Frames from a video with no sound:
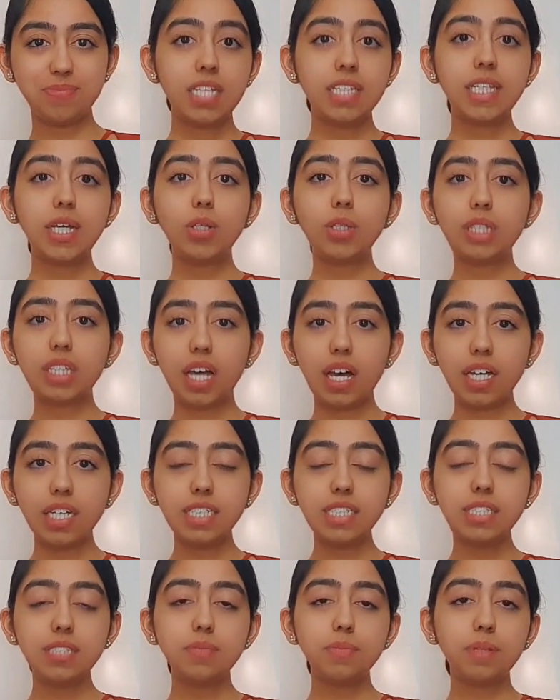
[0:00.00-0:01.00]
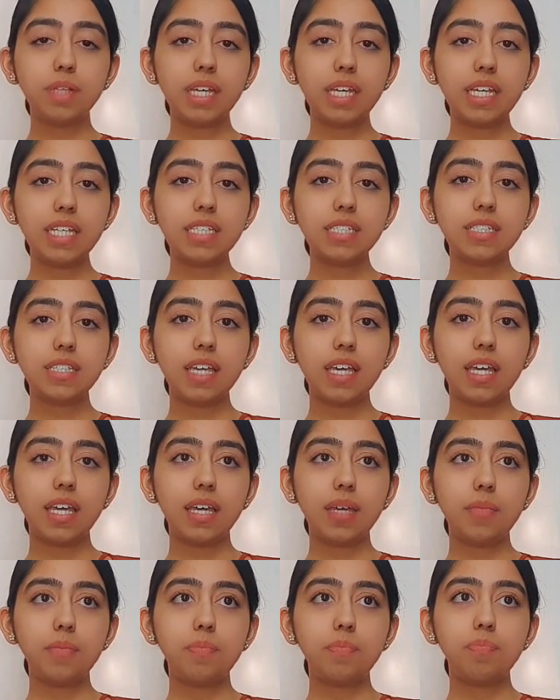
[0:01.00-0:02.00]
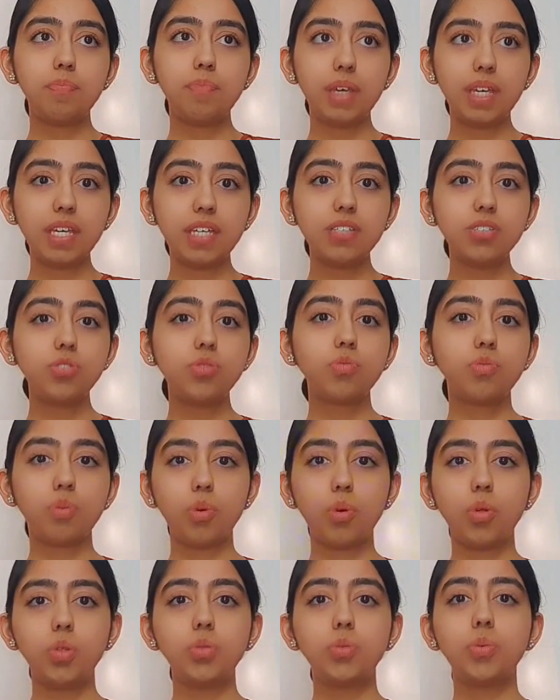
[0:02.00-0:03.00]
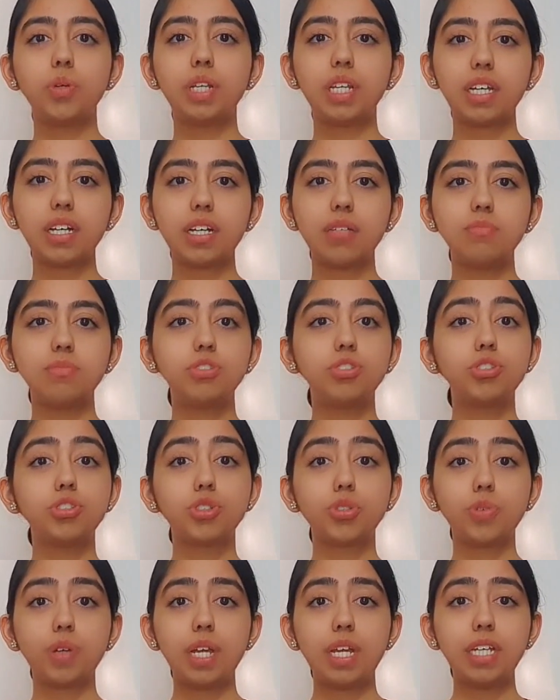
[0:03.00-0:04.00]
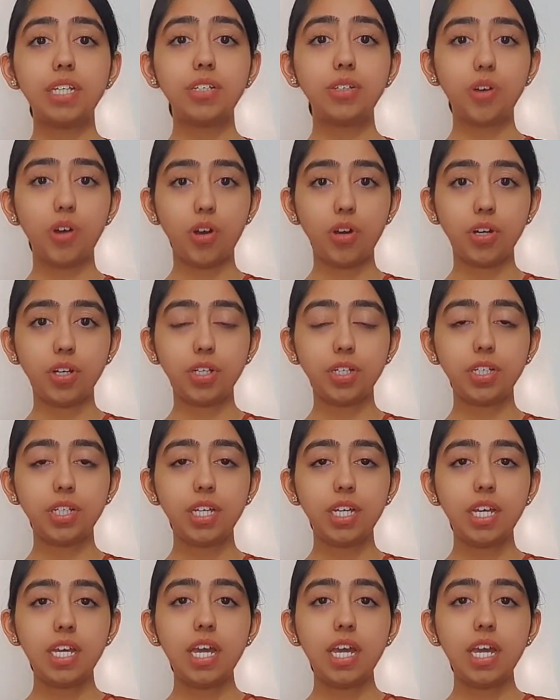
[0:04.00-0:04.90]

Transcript: Now, lines plays a biggest role when it comes to creating art.